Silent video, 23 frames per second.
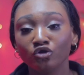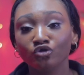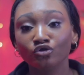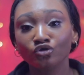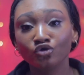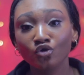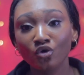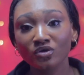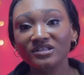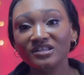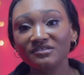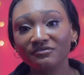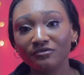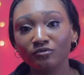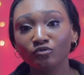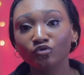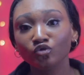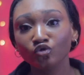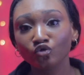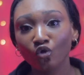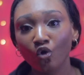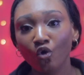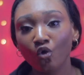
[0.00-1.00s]
You don't
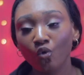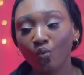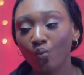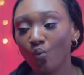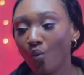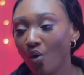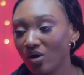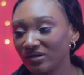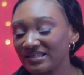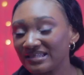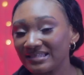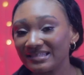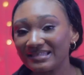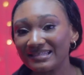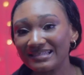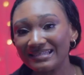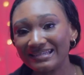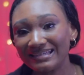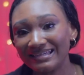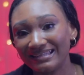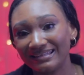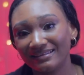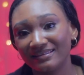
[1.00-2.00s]
even know what is
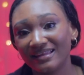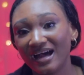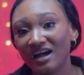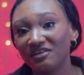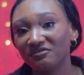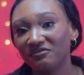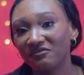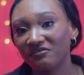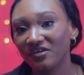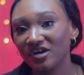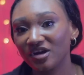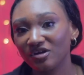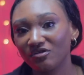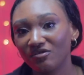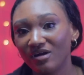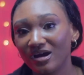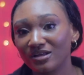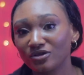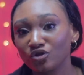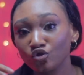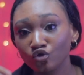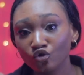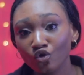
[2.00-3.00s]
in that
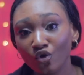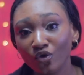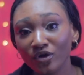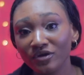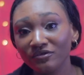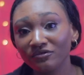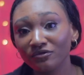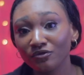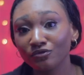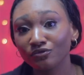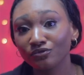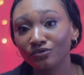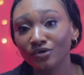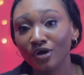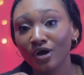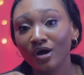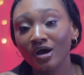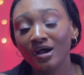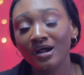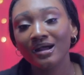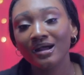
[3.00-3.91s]
fragrance. You don't even,